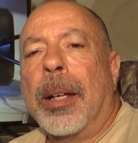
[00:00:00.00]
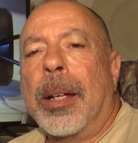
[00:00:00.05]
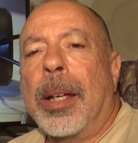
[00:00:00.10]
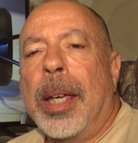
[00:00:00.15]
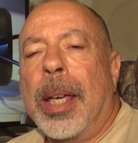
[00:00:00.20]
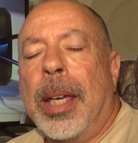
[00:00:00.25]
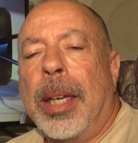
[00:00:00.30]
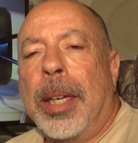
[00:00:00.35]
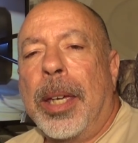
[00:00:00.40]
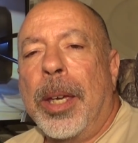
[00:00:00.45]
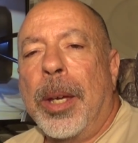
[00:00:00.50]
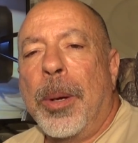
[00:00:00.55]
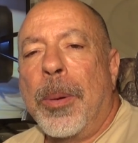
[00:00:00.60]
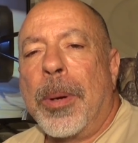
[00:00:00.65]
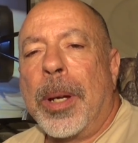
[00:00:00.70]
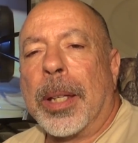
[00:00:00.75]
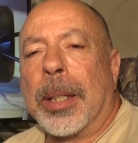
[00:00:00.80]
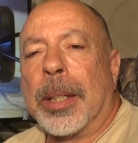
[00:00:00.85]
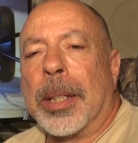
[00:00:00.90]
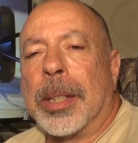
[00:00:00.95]

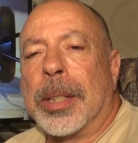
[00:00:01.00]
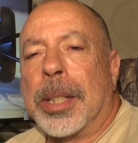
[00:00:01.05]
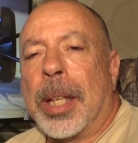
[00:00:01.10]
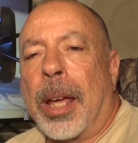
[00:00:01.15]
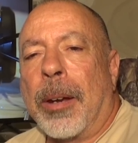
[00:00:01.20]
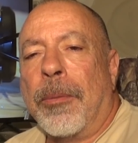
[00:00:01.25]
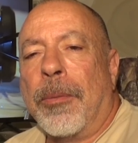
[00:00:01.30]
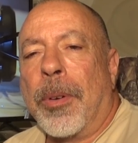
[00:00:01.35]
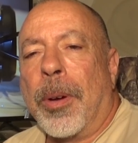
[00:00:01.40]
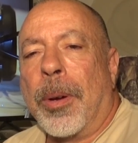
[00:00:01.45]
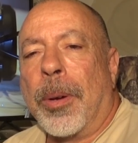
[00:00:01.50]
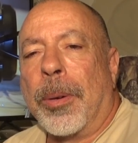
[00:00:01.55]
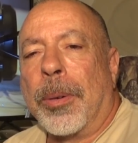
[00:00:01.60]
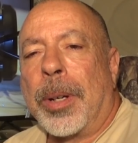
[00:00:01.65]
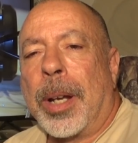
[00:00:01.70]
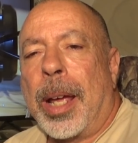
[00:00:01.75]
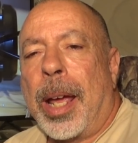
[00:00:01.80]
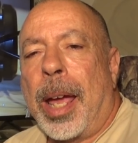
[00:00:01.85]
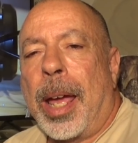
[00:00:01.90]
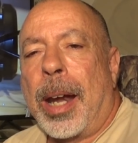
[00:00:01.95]
EQing this
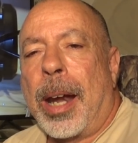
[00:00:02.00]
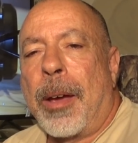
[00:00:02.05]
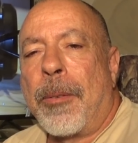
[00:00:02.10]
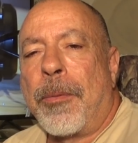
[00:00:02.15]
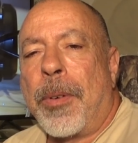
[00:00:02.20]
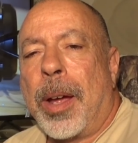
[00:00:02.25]
headphone, and I